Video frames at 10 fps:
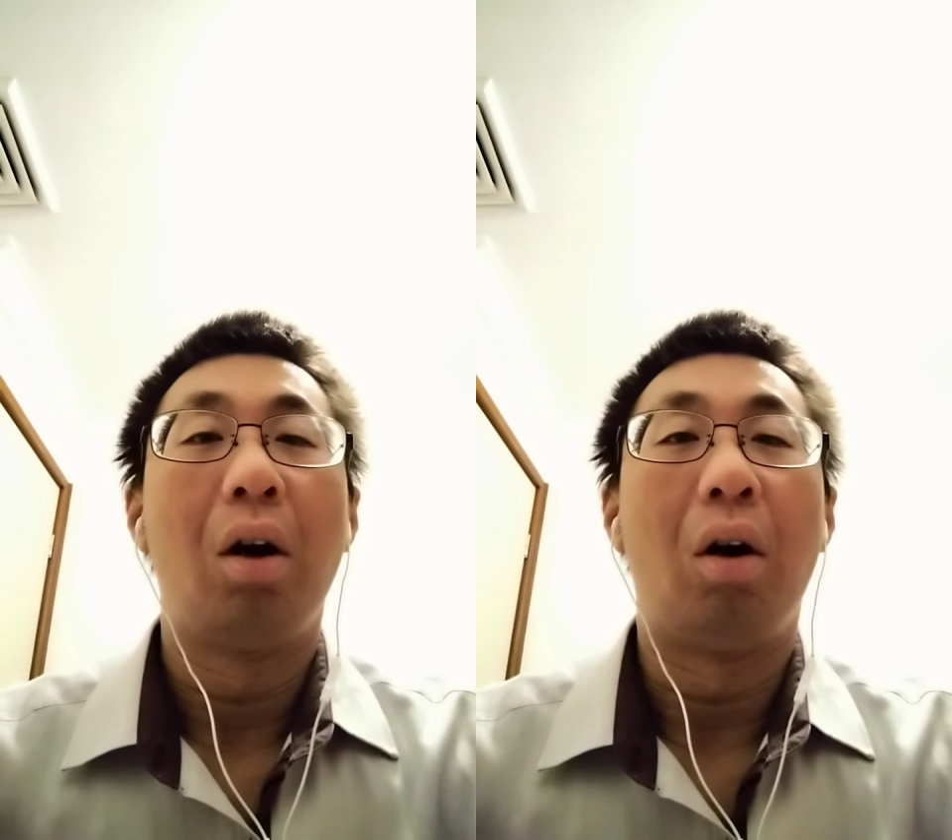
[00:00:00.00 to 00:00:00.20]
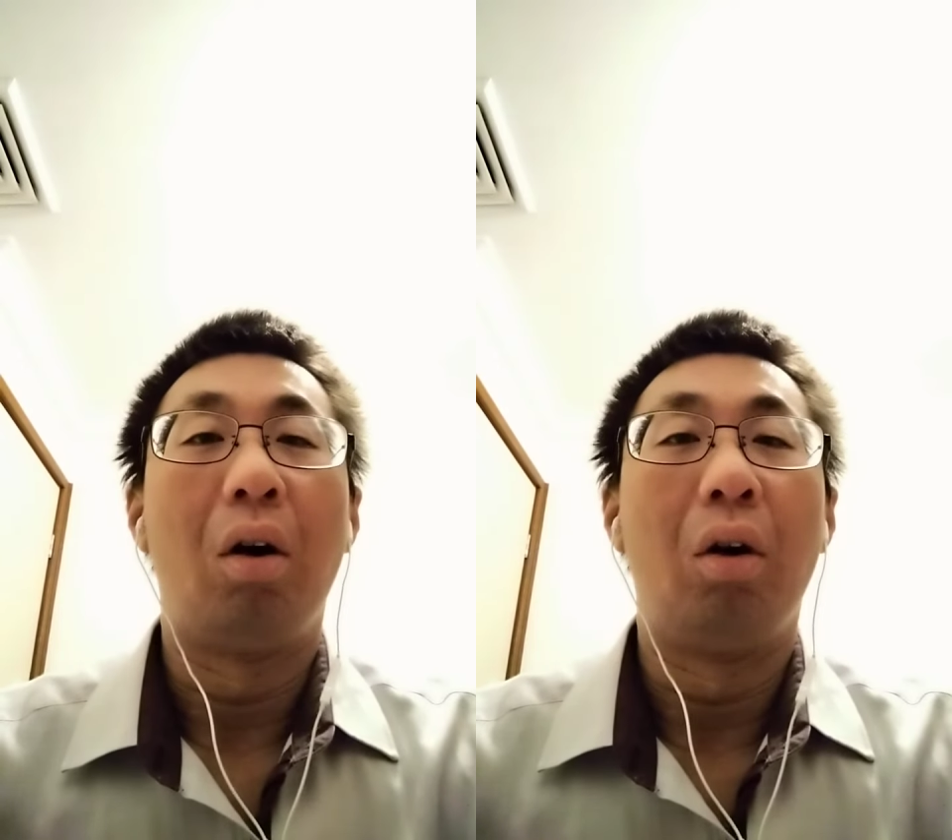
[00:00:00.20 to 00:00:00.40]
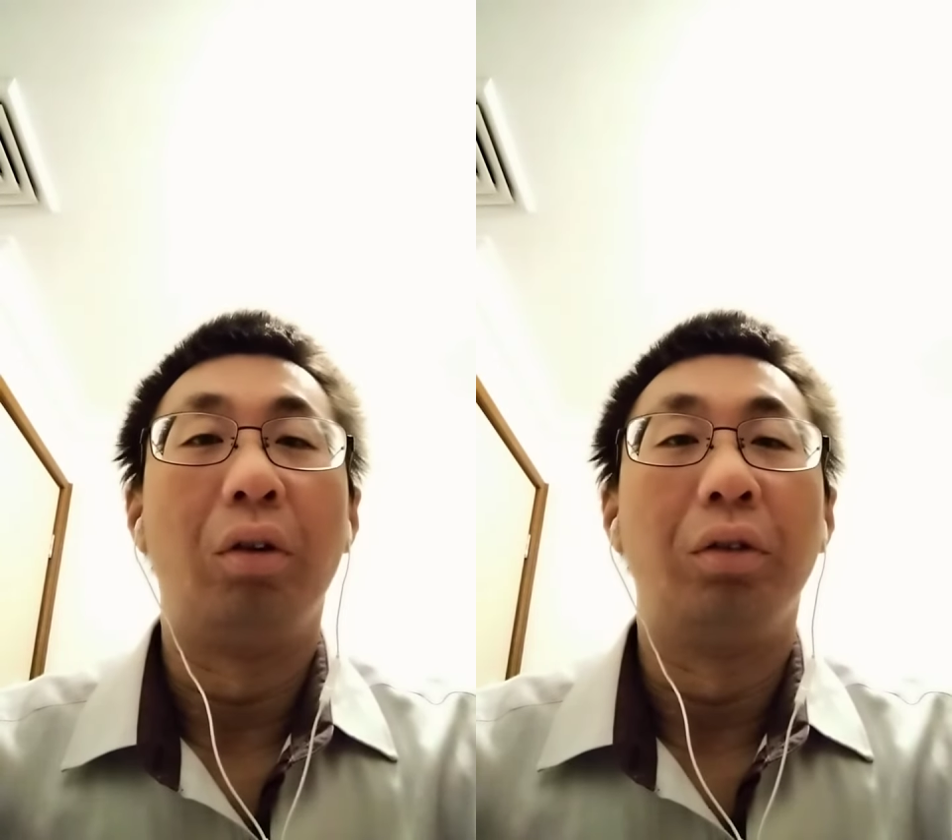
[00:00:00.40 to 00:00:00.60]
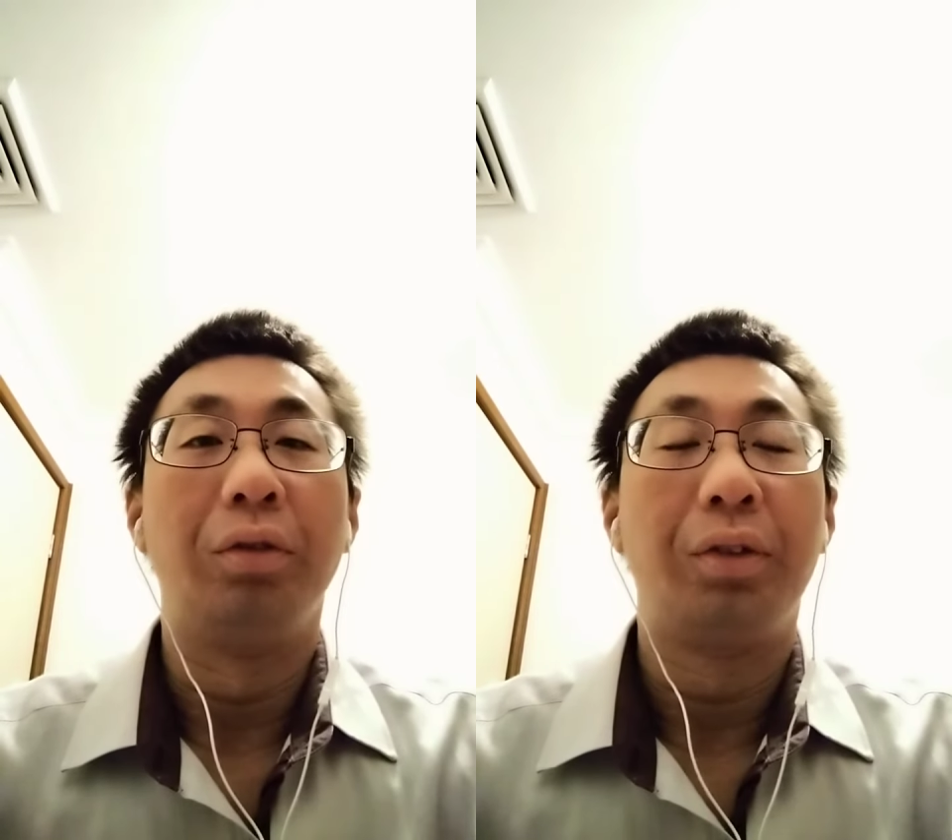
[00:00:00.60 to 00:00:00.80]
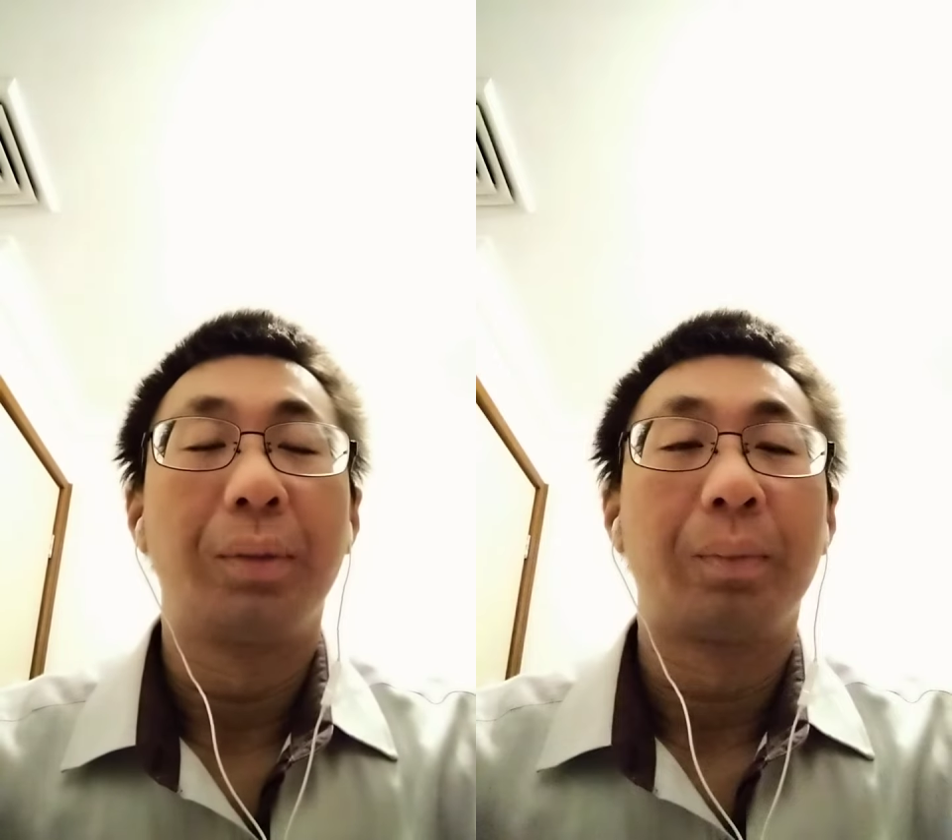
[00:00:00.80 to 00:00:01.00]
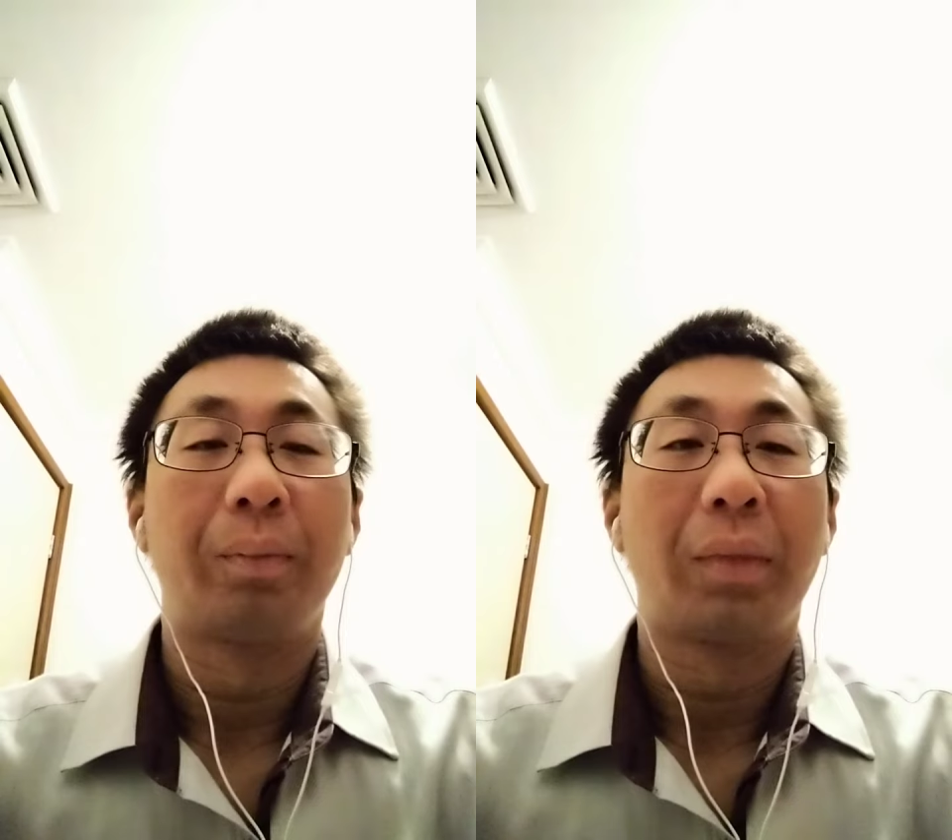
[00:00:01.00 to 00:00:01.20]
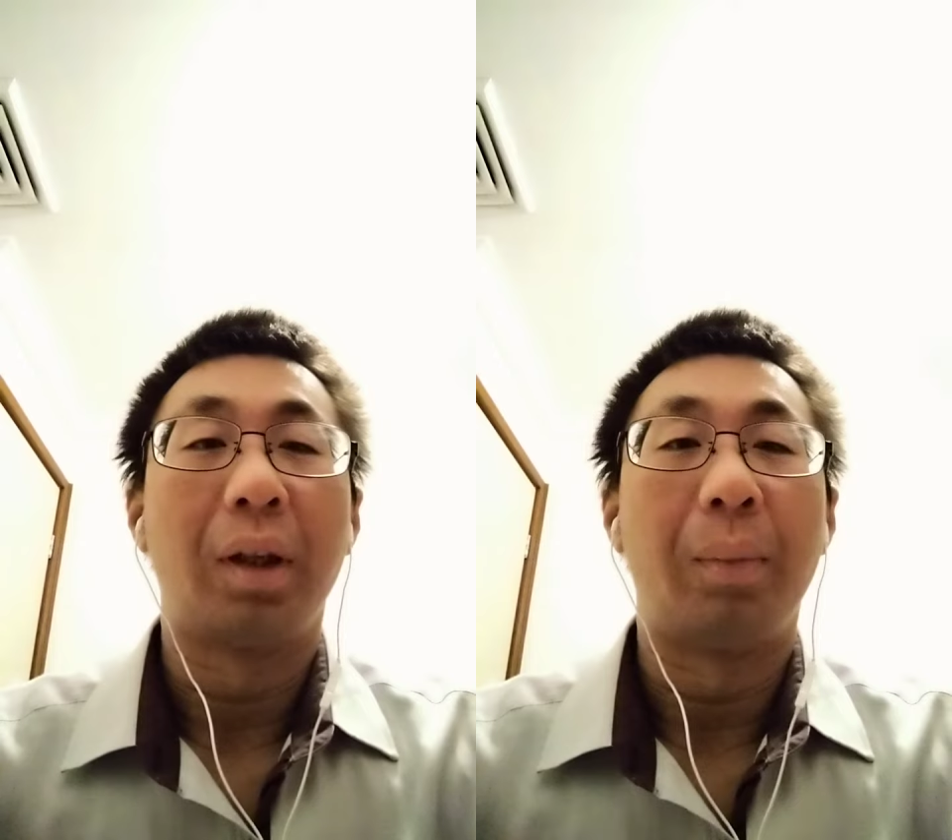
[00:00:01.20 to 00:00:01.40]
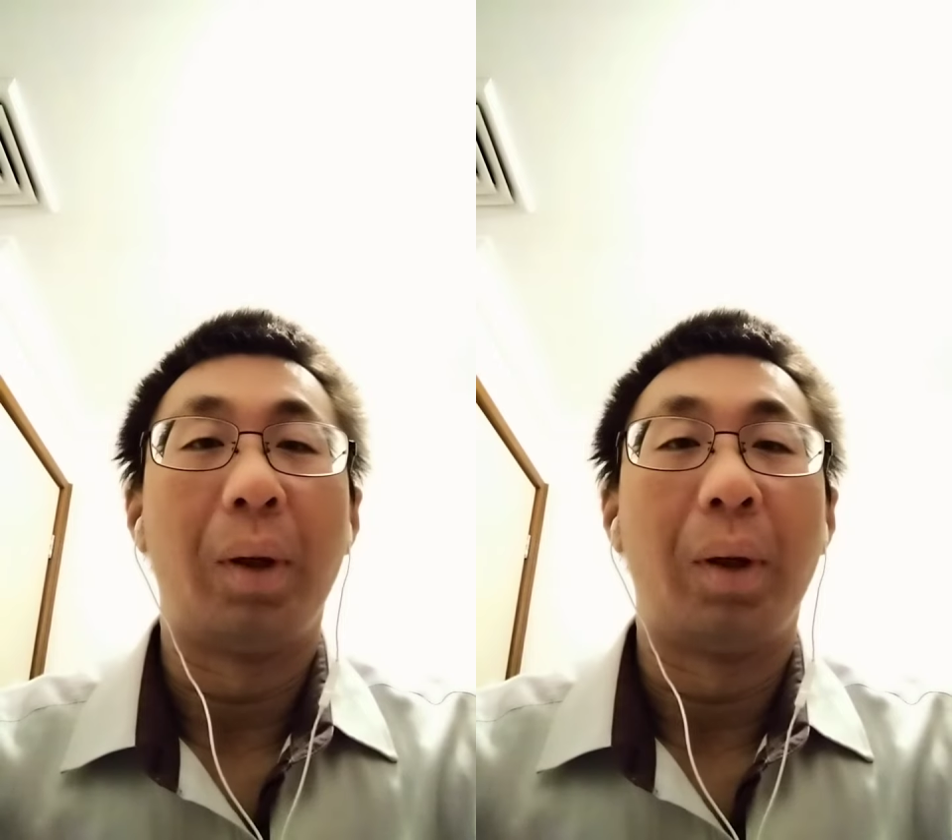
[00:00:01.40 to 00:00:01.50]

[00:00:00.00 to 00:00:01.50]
of the